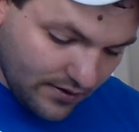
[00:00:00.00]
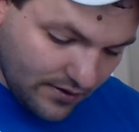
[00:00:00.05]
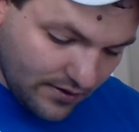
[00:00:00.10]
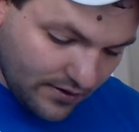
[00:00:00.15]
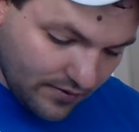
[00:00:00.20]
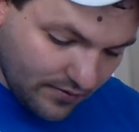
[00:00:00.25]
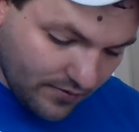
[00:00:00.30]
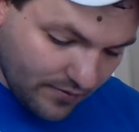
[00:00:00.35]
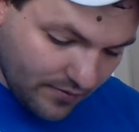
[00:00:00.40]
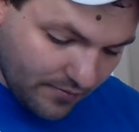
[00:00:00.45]

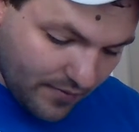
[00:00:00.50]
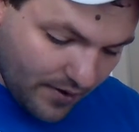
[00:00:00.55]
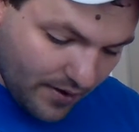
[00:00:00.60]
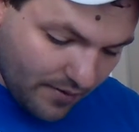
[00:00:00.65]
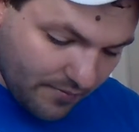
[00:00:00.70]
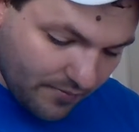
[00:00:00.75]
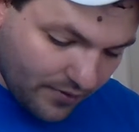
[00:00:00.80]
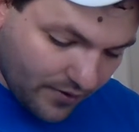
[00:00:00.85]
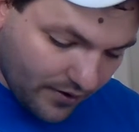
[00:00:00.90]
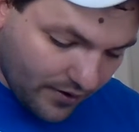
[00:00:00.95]
And
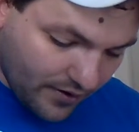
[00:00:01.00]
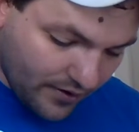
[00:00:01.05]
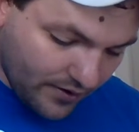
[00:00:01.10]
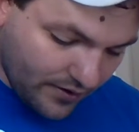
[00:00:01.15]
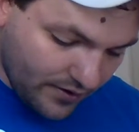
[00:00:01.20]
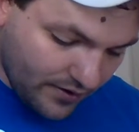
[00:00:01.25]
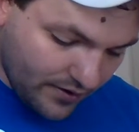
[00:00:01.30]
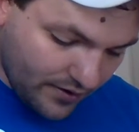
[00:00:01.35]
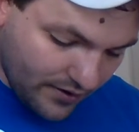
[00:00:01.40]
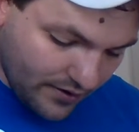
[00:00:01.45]

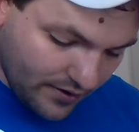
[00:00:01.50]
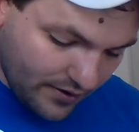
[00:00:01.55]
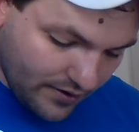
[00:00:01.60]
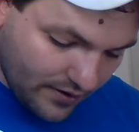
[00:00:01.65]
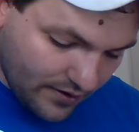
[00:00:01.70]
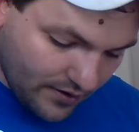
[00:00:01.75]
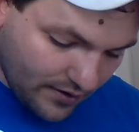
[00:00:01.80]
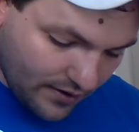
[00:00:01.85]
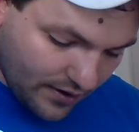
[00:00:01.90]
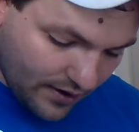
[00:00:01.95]
remember,
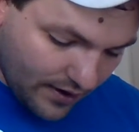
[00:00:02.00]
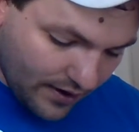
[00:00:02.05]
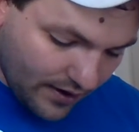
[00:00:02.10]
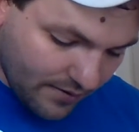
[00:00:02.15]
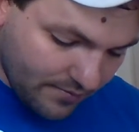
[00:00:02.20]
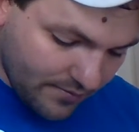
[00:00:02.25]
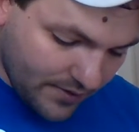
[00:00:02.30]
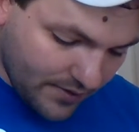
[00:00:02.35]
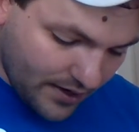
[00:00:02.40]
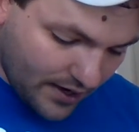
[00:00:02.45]
I
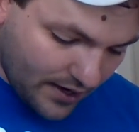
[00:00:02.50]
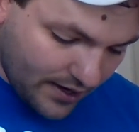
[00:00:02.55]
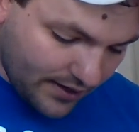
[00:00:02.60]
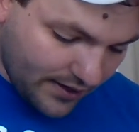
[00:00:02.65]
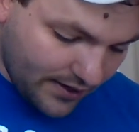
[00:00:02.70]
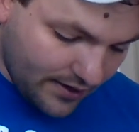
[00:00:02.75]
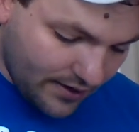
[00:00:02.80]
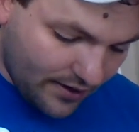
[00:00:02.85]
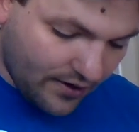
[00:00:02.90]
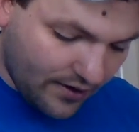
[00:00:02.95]
am not
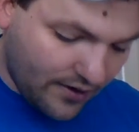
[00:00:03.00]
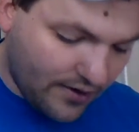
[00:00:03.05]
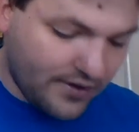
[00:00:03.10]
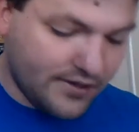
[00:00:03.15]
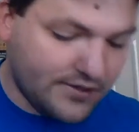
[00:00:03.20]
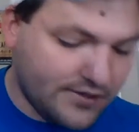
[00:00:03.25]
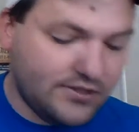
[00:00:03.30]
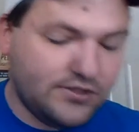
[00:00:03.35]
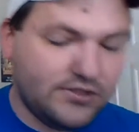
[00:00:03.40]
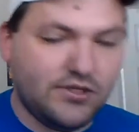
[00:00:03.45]
an
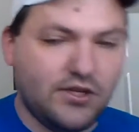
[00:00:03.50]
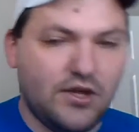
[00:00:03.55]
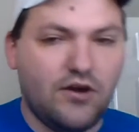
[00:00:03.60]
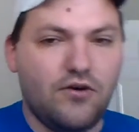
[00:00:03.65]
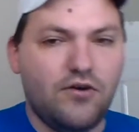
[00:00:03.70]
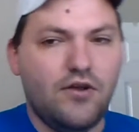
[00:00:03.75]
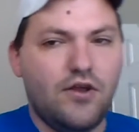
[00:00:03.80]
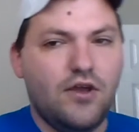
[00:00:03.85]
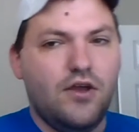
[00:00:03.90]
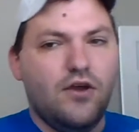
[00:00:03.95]
artist.
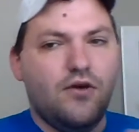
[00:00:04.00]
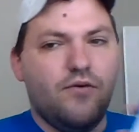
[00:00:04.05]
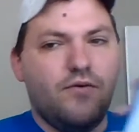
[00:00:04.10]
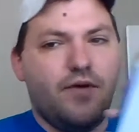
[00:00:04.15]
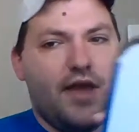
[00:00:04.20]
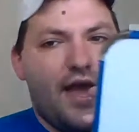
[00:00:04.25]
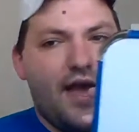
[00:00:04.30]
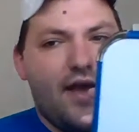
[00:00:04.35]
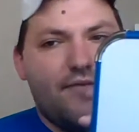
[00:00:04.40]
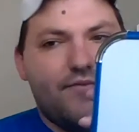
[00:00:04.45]
So
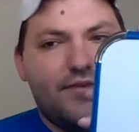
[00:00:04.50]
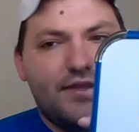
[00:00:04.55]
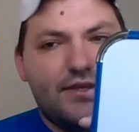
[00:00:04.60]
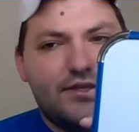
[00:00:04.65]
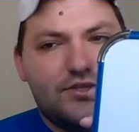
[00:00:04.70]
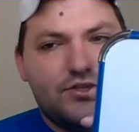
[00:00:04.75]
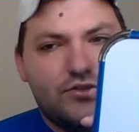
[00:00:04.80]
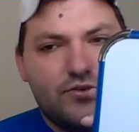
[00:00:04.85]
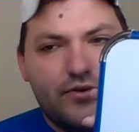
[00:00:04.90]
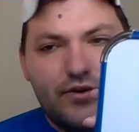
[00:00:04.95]
we have
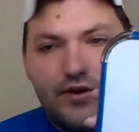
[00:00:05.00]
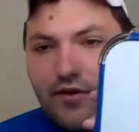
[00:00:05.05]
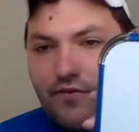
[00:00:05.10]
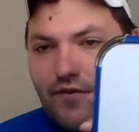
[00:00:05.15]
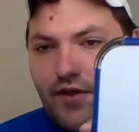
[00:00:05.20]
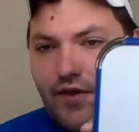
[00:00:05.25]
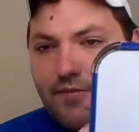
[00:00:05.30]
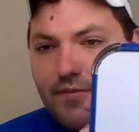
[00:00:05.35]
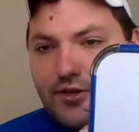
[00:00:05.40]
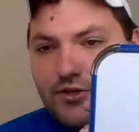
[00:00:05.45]
this sort of
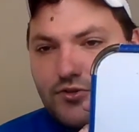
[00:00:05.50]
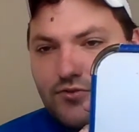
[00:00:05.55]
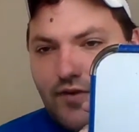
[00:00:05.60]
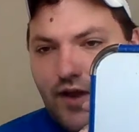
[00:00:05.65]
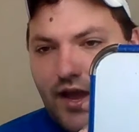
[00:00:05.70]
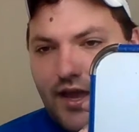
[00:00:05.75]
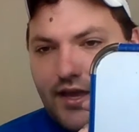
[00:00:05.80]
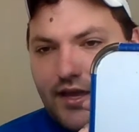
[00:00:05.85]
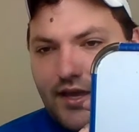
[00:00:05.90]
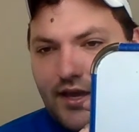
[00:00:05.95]
image
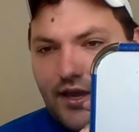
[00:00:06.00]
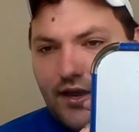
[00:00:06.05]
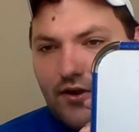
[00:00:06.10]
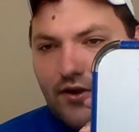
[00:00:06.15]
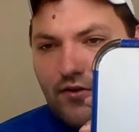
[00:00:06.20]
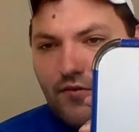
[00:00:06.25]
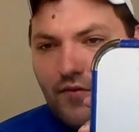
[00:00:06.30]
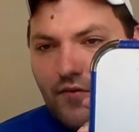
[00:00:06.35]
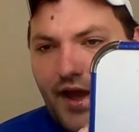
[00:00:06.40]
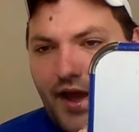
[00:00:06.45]
right here,
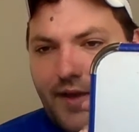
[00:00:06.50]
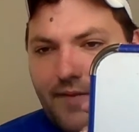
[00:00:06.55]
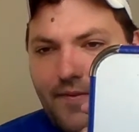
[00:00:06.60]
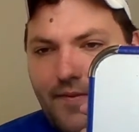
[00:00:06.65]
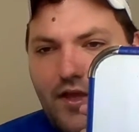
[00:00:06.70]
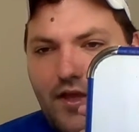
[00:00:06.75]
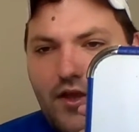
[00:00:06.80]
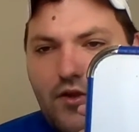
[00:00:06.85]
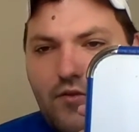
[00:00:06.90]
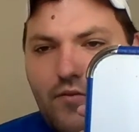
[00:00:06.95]
right?
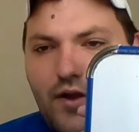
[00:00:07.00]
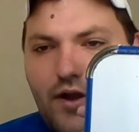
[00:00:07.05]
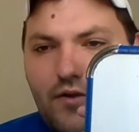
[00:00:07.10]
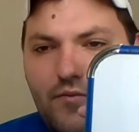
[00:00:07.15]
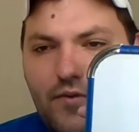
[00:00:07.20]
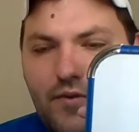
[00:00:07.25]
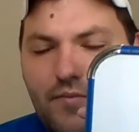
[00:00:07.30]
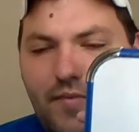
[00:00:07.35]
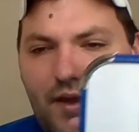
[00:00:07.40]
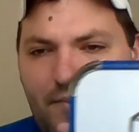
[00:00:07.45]
Well,
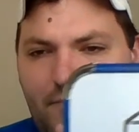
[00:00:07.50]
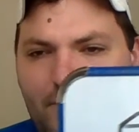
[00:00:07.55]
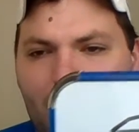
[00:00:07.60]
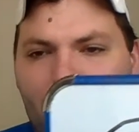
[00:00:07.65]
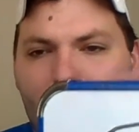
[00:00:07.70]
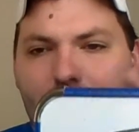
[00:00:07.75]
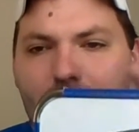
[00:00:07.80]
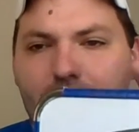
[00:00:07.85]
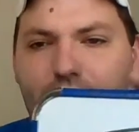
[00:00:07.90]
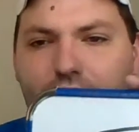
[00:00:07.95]

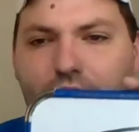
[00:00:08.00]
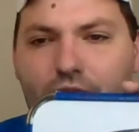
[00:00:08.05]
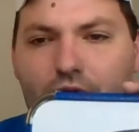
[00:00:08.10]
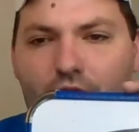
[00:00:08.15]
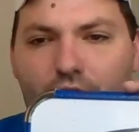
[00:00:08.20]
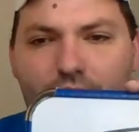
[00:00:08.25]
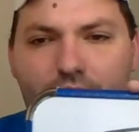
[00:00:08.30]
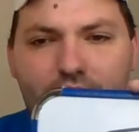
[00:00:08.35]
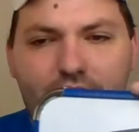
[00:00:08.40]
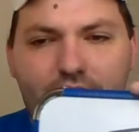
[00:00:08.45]
remember,
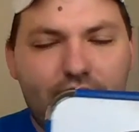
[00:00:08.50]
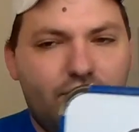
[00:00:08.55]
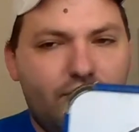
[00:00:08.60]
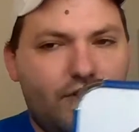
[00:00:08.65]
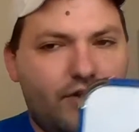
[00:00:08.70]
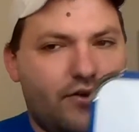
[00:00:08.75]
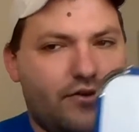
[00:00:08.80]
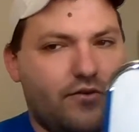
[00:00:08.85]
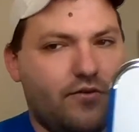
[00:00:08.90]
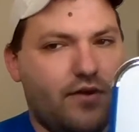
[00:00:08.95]
what we can
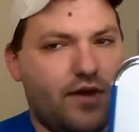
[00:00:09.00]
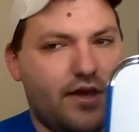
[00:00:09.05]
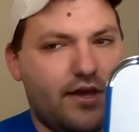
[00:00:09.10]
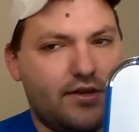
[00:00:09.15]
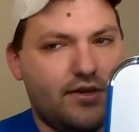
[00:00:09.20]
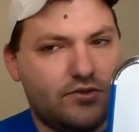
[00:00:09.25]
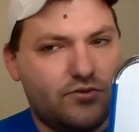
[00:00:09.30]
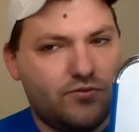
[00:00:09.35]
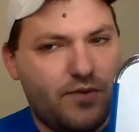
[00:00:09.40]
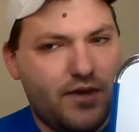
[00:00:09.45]
do
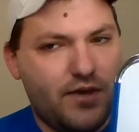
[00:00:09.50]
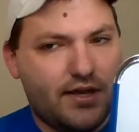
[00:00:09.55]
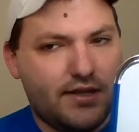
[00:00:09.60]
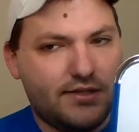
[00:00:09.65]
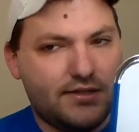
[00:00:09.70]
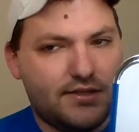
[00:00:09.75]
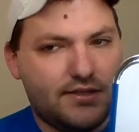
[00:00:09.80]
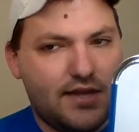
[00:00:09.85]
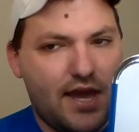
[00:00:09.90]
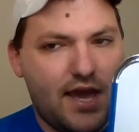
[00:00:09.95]
is we
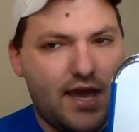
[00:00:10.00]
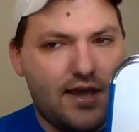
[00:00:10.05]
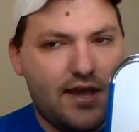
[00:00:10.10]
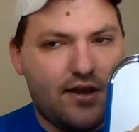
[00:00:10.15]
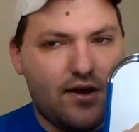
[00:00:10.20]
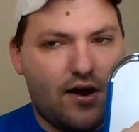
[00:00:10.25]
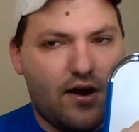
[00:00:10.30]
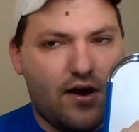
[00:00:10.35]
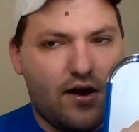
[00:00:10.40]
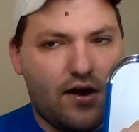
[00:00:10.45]
can
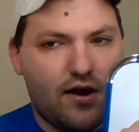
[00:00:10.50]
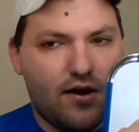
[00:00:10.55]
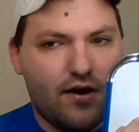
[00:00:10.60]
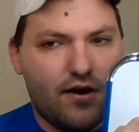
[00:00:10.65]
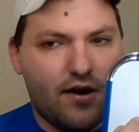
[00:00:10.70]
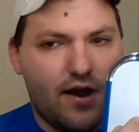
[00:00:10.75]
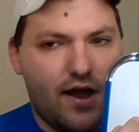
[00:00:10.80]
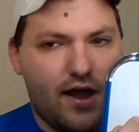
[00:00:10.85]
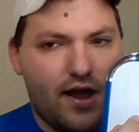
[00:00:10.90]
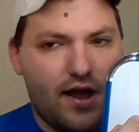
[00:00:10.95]
take
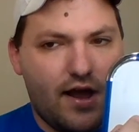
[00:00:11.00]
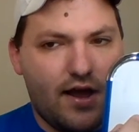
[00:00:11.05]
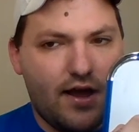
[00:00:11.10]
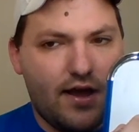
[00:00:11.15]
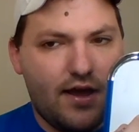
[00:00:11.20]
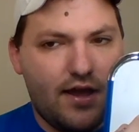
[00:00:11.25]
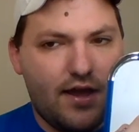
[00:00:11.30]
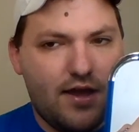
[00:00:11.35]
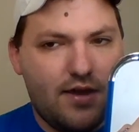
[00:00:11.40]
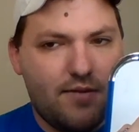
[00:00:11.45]

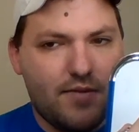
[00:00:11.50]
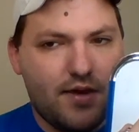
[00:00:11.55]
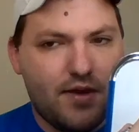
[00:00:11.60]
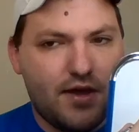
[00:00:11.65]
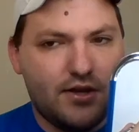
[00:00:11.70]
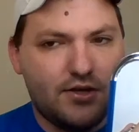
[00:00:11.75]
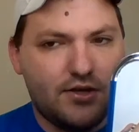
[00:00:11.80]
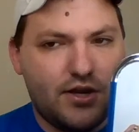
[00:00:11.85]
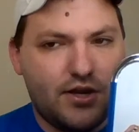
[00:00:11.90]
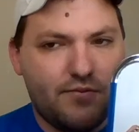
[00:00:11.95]
our
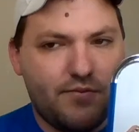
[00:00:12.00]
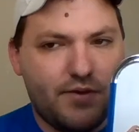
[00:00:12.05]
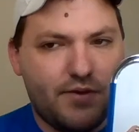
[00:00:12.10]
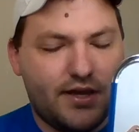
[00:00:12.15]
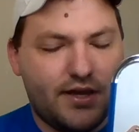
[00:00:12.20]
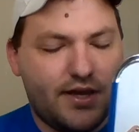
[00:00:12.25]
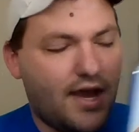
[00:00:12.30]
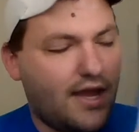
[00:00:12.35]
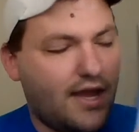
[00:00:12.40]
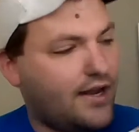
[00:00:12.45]
image and we can
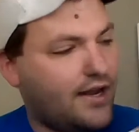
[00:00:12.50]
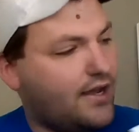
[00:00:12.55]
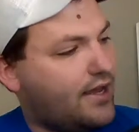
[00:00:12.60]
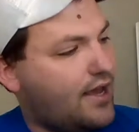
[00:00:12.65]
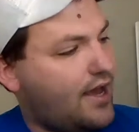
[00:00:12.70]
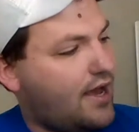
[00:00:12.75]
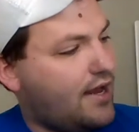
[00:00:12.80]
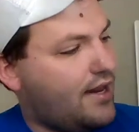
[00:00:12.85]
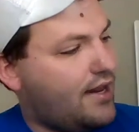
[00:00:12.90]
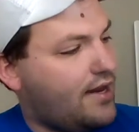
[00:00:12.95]
kind of
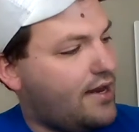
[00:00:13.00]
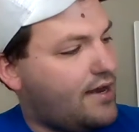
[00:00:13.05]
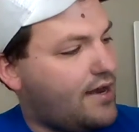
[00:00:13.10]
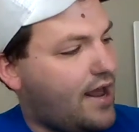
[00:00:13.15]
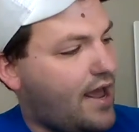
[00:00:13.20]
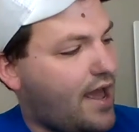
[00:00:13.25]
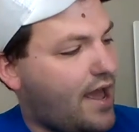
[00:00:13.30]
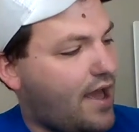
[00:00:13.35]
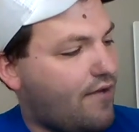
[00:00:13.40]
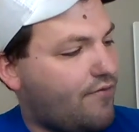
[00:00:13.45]
cut it in
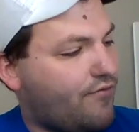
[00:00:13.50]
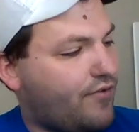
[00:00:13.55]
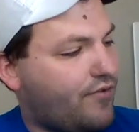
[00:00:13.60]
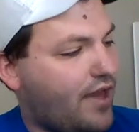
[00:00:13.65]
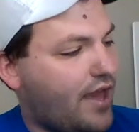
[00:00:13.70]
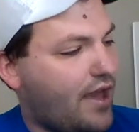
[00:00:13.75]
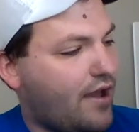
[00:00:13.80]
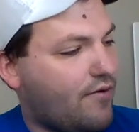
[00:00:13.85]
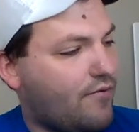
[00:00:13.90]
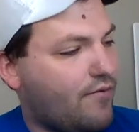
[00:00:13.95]
half,
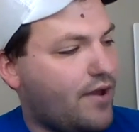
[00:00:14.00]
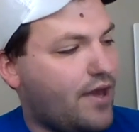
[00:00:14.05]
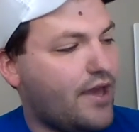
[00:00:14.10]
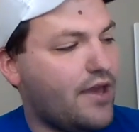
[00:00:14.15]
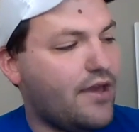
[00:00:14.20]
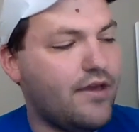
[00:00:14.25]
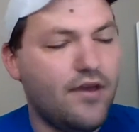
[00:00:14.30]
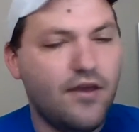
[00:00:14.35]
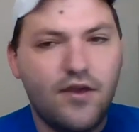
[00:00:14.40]
can't we?